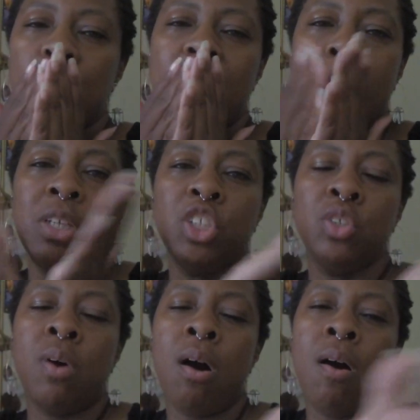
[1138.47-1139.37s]
I miss
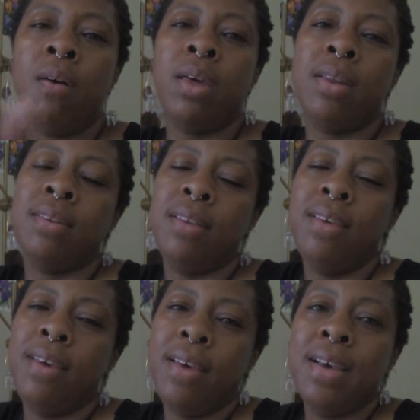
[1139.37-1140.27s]
you all, and
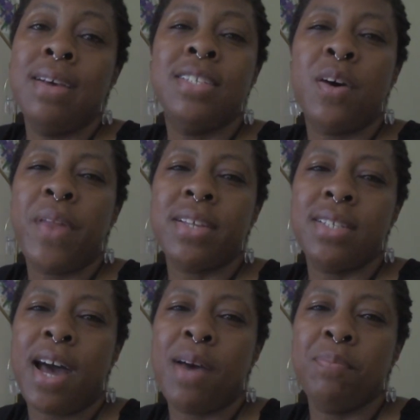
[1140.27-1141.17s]
until next
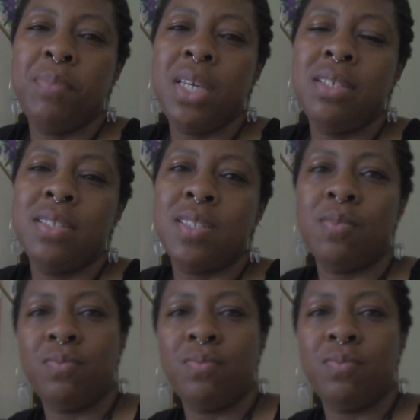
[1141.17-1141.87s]
time, peace.